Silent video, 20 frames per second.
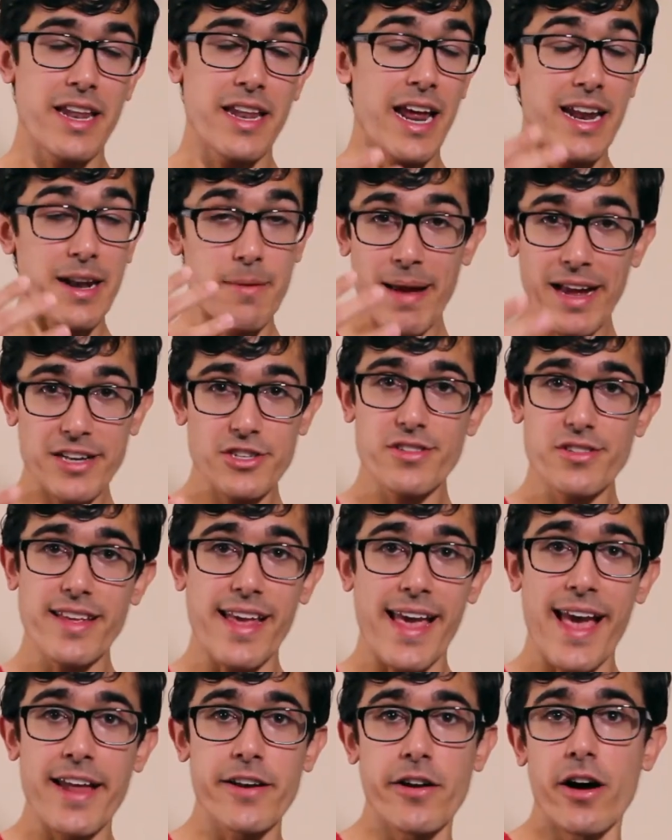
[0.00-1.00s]
that I'd imagine
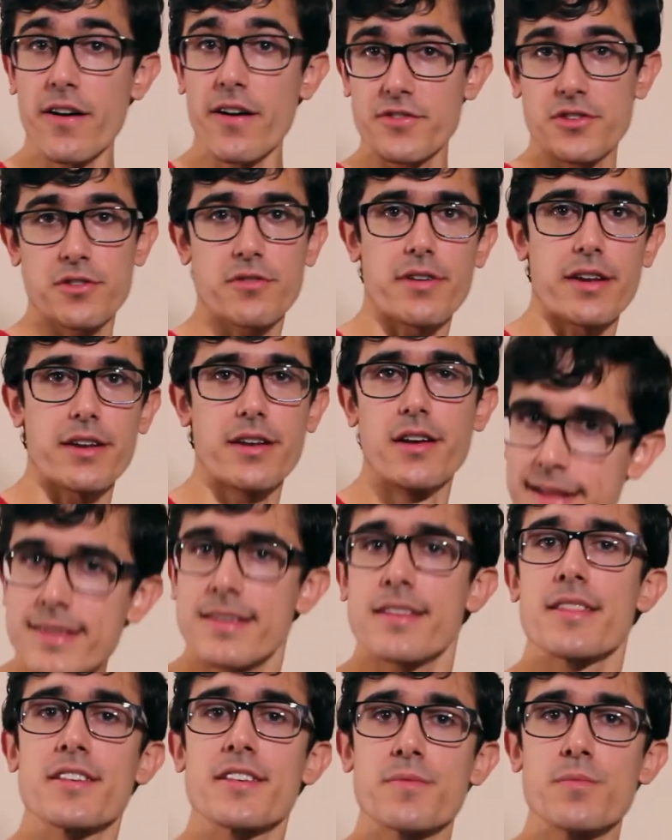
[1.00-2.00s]
they had off screen
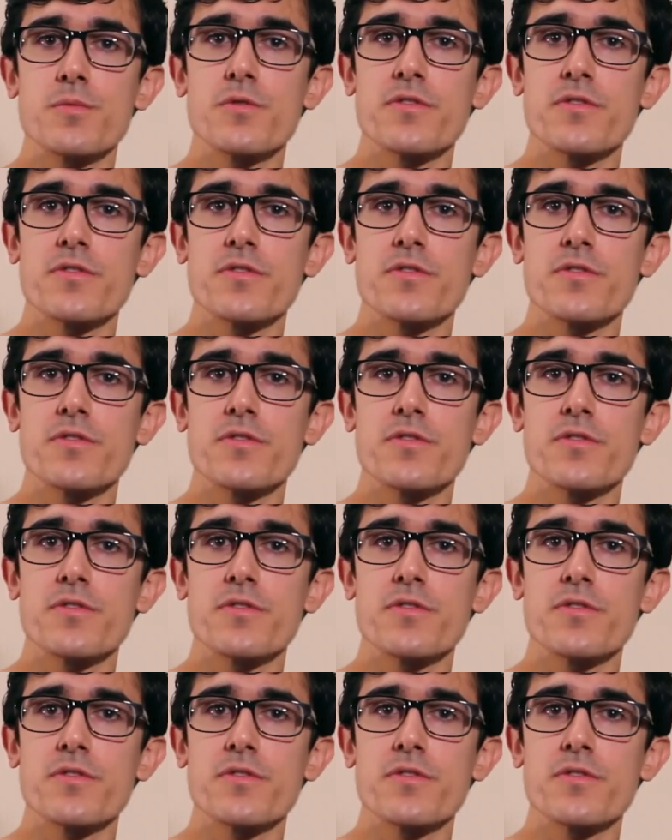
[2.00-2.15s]
into this